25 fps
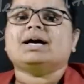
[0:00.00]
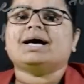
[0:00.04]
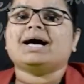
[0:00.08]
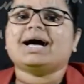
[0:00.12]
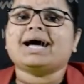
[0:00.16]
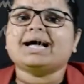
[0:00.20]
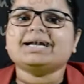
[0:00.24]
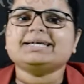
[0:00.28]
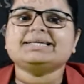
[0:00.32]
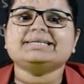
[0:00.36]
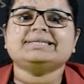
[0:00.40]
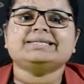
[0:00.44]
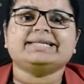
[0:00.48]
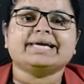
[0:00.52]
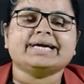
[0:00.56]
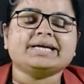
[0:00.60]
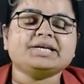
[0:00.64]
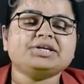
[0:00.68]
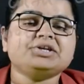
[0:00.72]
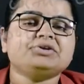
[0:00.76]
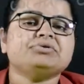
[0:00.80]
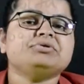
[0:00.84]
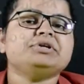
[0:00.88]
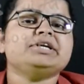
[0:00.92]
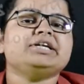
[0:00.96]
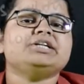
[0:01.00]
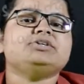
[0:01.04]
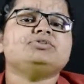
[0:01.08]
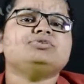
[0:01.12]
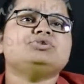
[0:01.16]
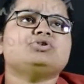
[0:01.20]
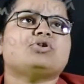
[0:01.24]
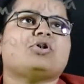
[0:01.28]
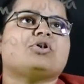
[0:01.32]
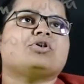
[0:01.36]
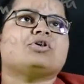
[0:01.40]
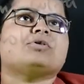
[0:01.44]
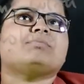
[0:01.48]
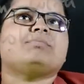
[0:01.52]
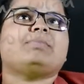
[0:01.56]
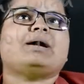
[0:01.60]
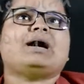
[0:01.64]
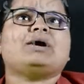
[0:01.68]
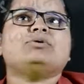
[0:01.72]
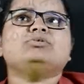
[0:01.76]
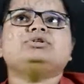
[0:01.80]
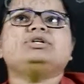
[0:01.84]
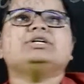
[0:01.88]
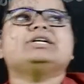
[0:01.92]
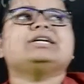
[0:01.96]
And then you need to talk
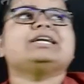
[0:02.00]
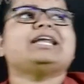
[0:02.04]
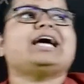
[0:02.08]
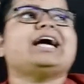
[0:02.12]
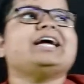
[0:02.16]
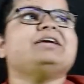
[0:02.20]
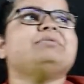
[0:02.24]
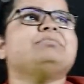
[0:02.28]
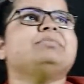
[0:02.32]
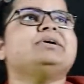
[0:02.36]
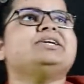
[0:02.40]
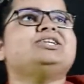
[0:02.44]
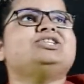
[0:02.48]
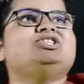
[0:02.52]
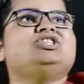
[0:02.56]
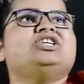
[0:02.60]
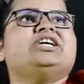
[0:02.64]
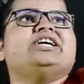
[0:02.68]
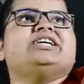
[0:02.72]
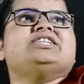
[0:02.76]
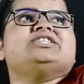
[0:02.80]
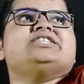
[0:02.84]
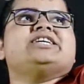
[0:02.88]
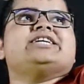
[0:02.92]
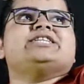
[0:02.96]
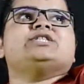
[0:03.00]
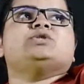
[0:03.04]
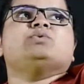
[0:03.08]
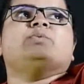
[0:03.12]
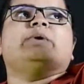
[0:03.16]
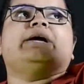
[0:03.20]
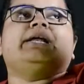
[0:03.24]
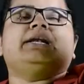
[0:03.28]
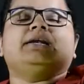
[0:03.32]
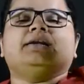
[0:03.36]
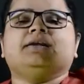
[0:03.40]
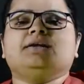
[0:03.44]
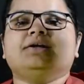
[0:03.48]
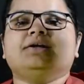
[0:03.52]
about climate change as well.